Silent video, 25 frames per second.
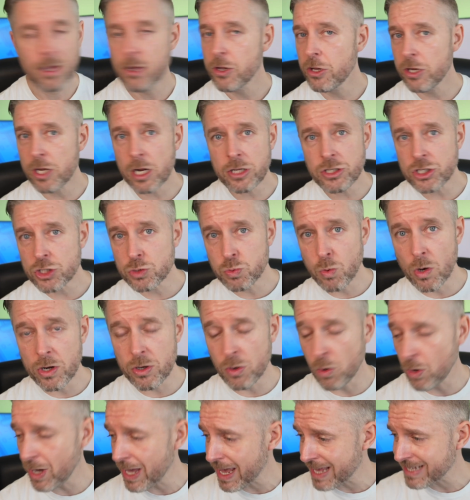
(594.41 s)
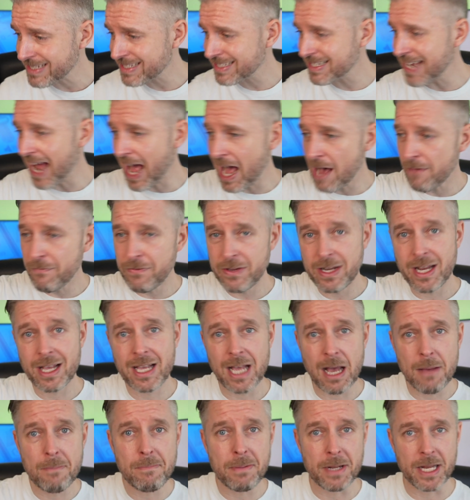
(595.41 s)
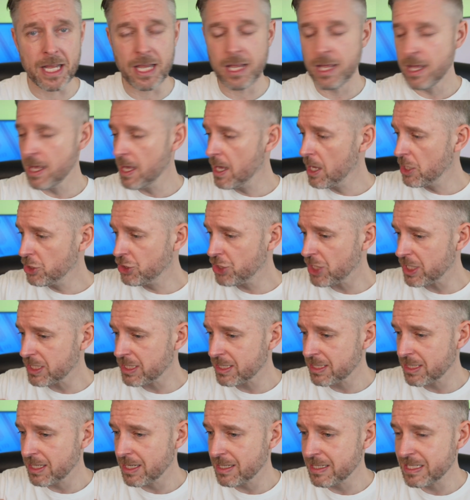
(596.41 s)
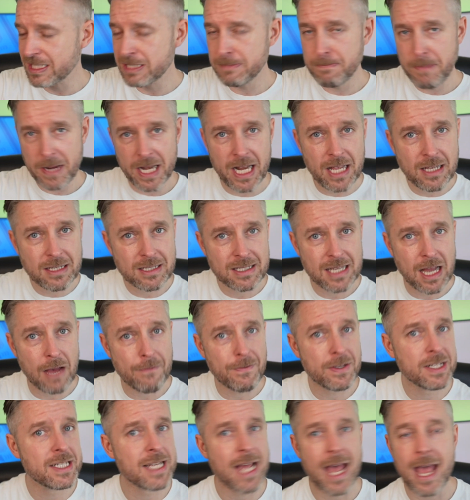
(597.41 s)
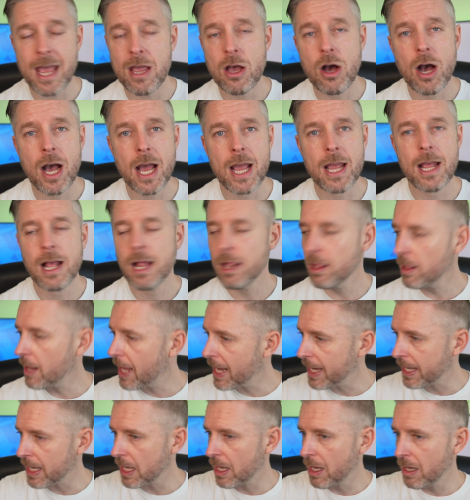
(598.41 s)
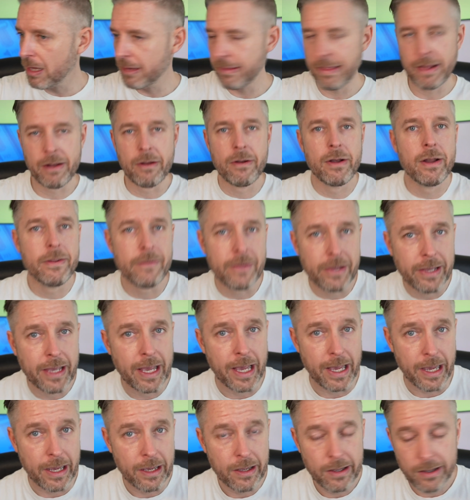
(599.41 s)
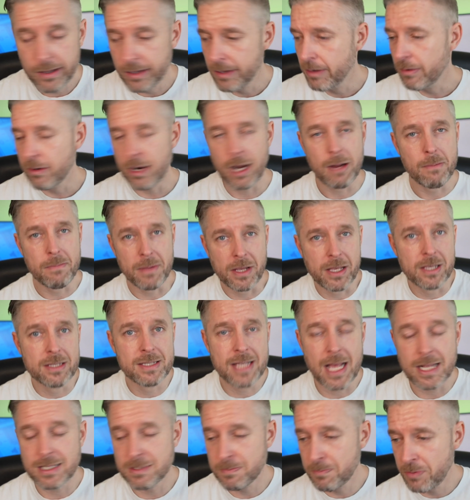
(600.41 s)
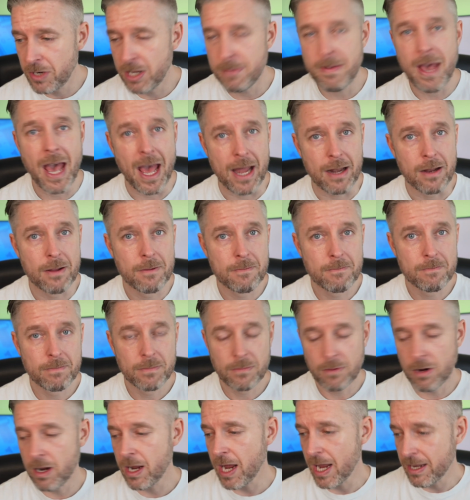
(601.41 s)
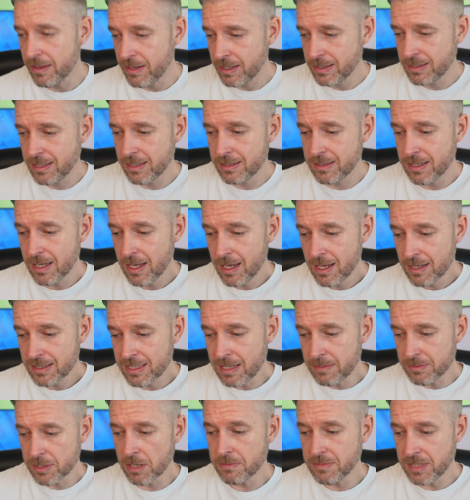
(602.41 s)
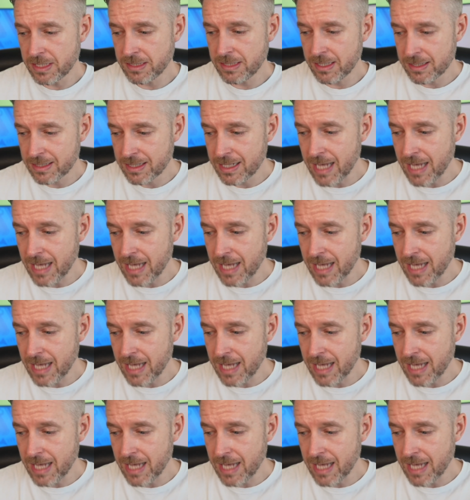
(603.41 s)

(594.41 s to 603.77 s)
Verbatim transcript: You don't just want staff in a company just spitting stuff into A I like they don't even care, right? Because that's pretty bad, right? And this is, sometimes this is